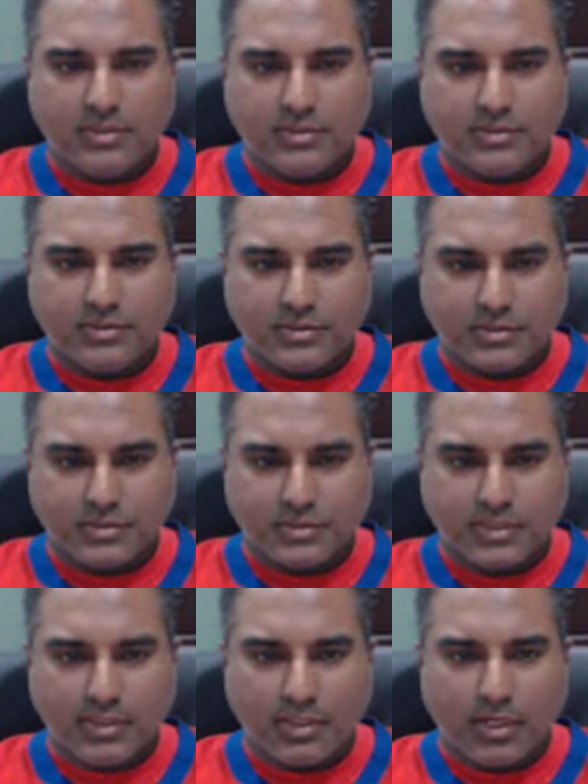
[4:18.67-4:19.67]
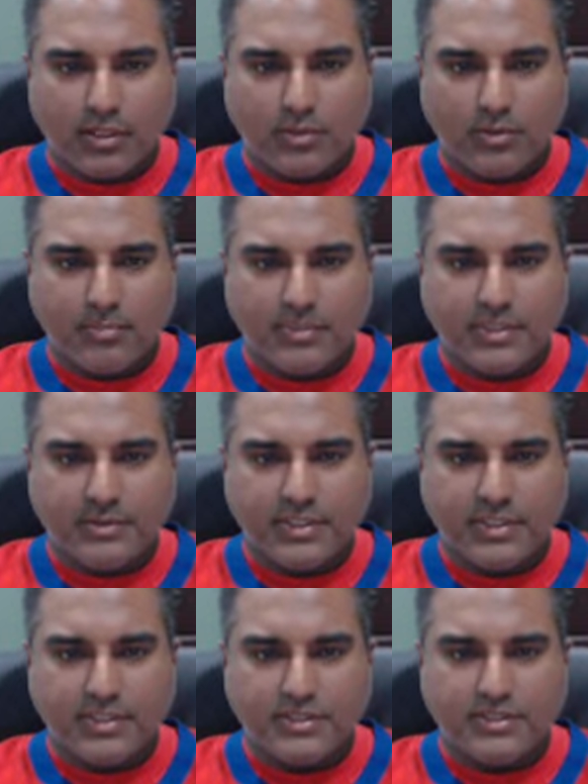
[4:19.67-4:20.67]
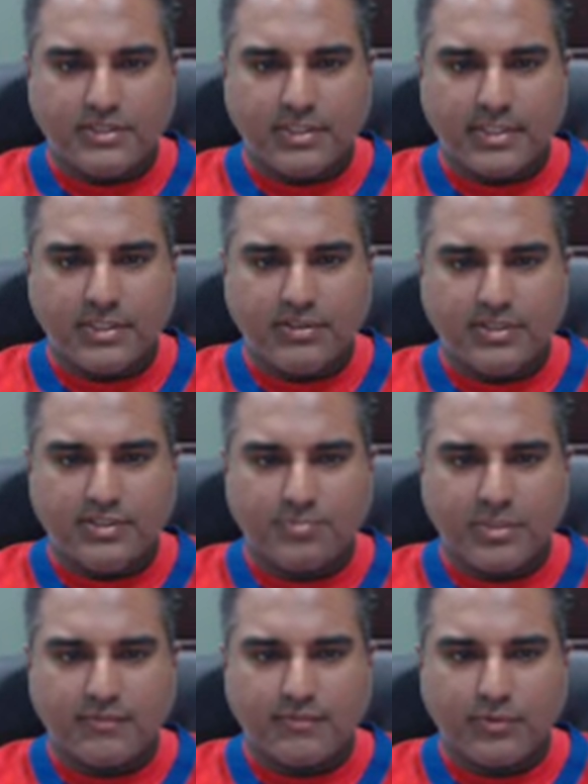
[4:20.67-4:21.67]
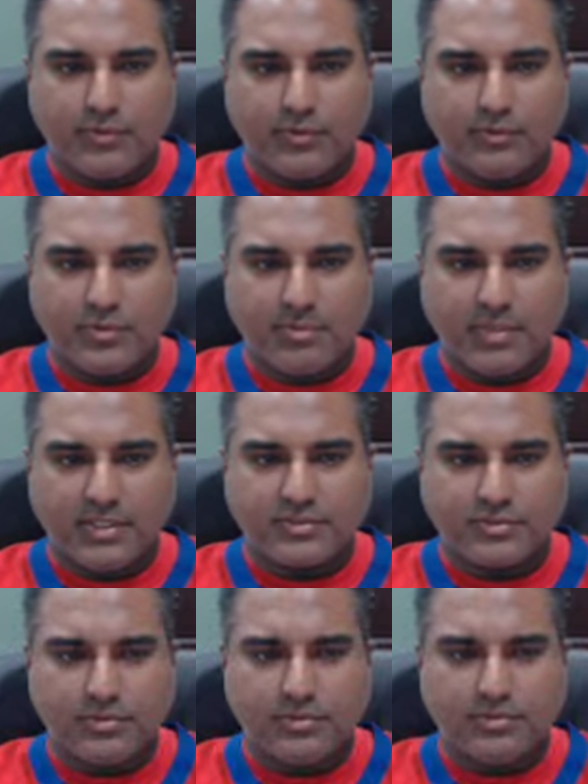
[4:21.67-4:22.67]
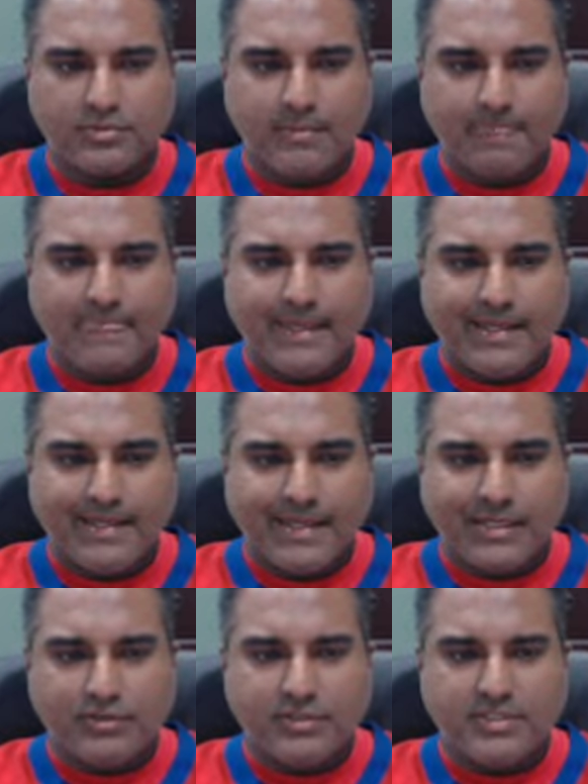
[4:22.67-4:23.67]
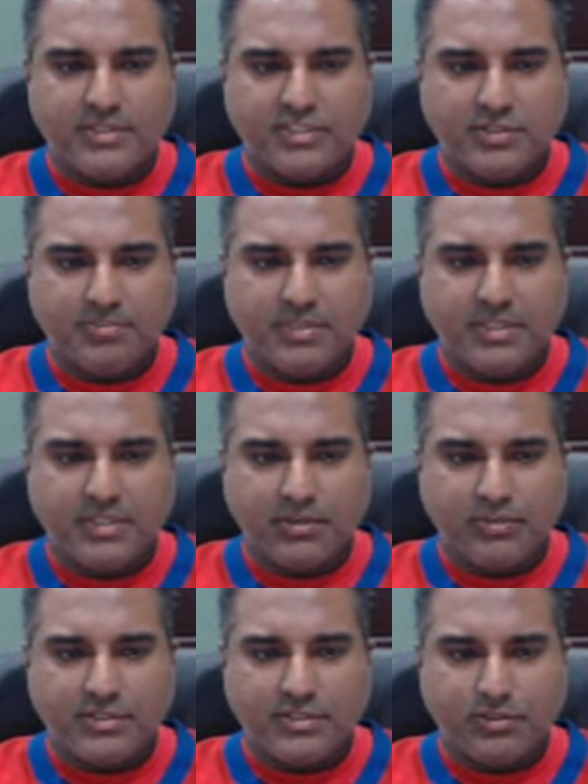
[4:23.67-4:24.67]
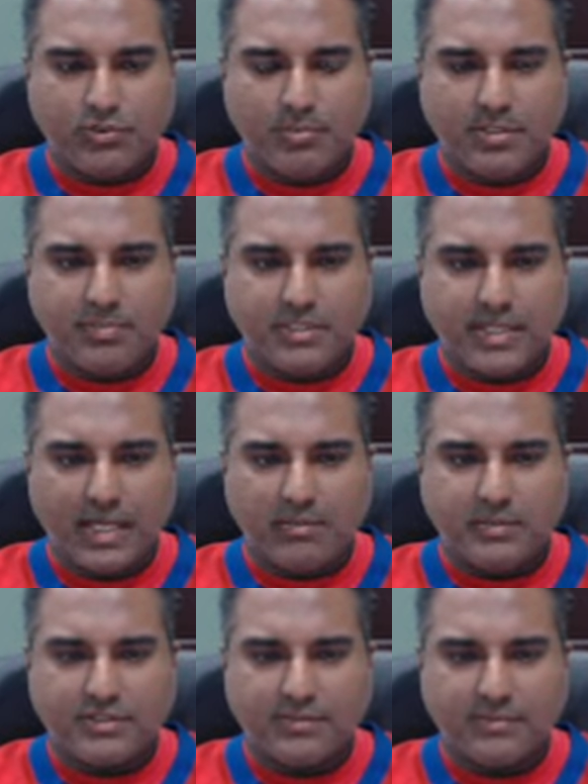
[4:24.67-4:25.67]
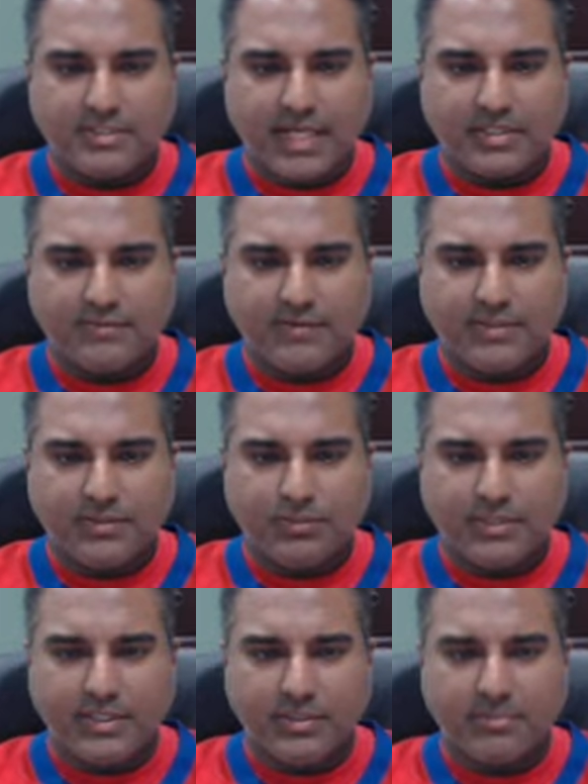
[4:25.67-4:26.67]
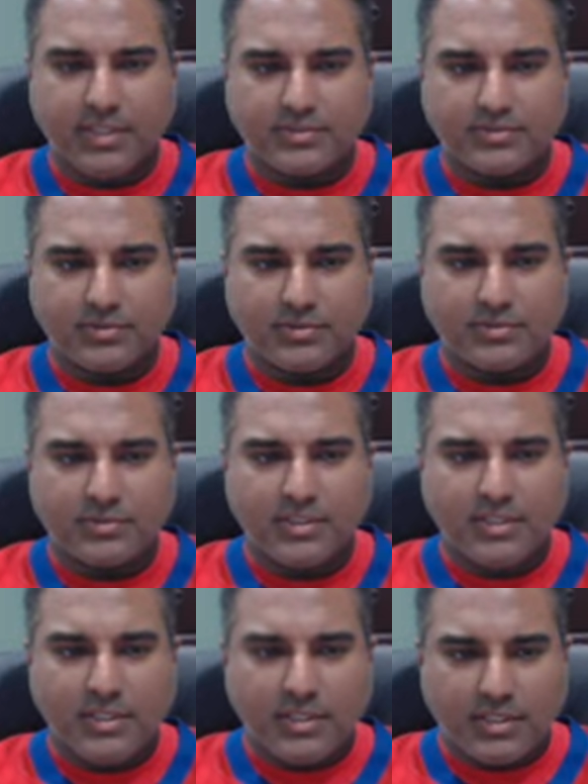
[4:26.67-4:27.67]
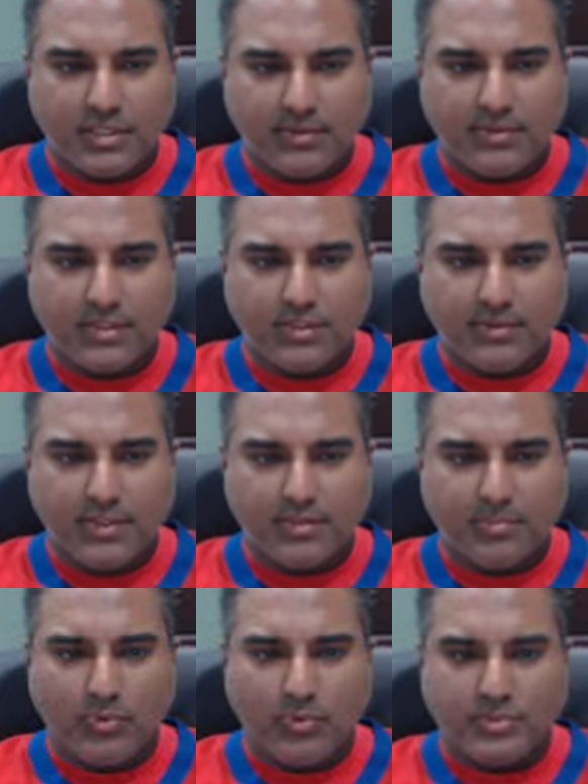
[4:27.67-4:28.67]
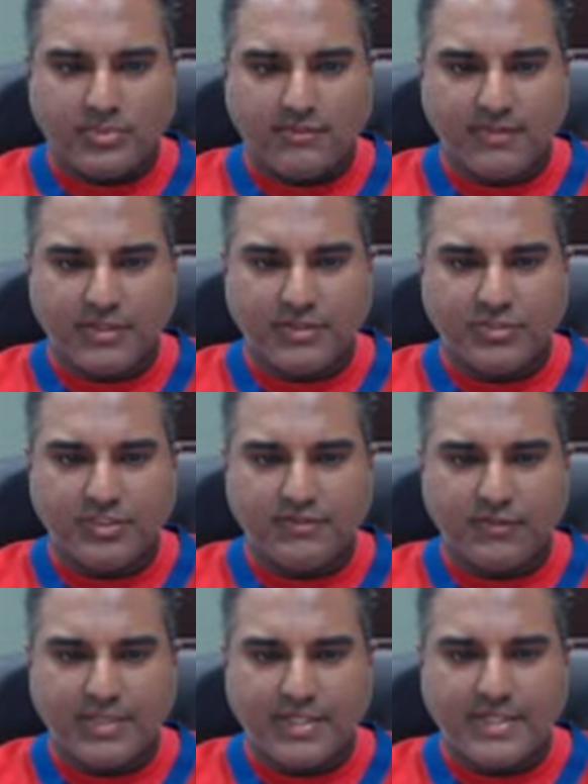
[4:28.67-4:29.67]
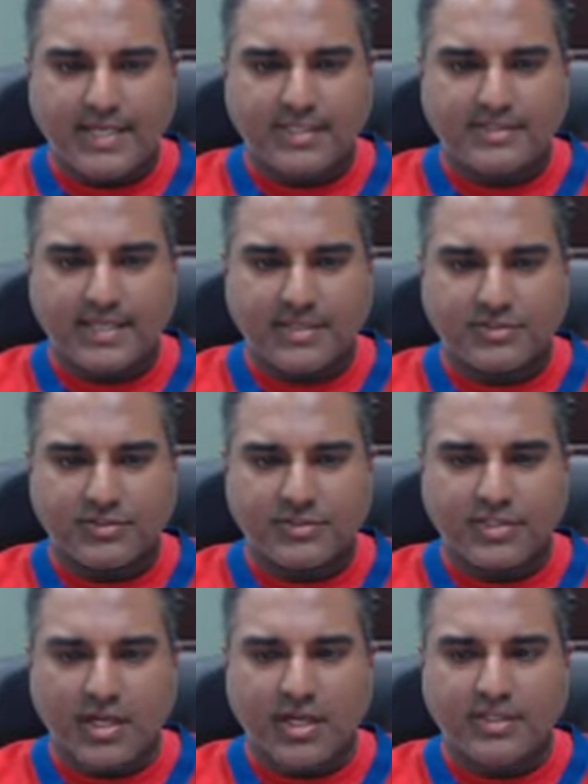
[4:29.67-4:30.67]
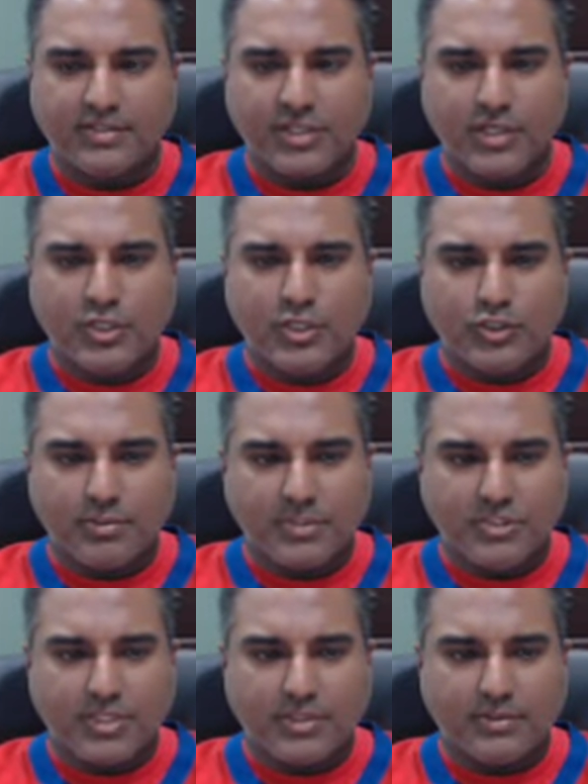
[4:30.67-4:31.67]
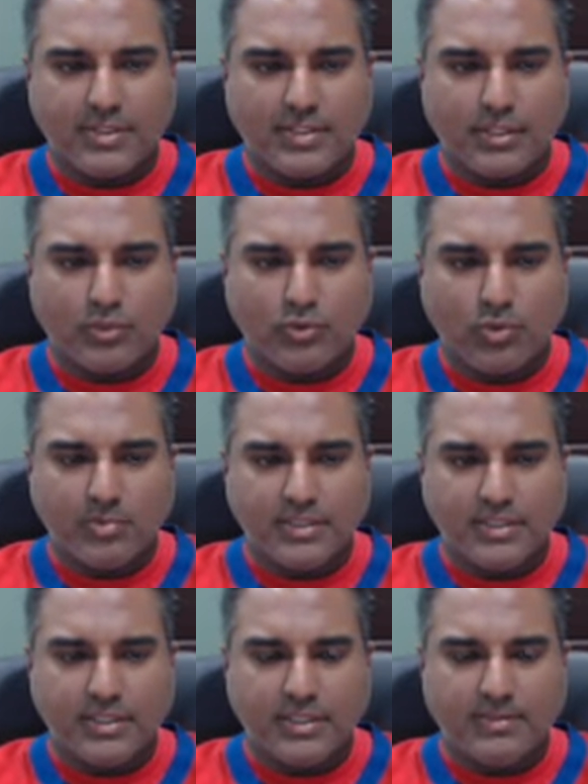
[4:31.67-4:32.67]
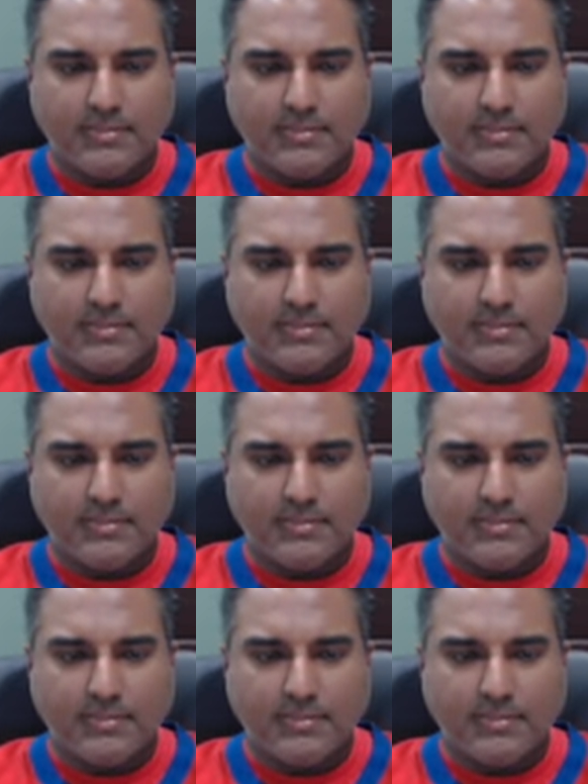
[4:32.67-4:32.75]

scaromeres to increase blood flow through the muscles, increasing speed at which the aerobic metabolism is activated within muscles, allowing a greater portion of energy for intense exercise to be generated aerobically,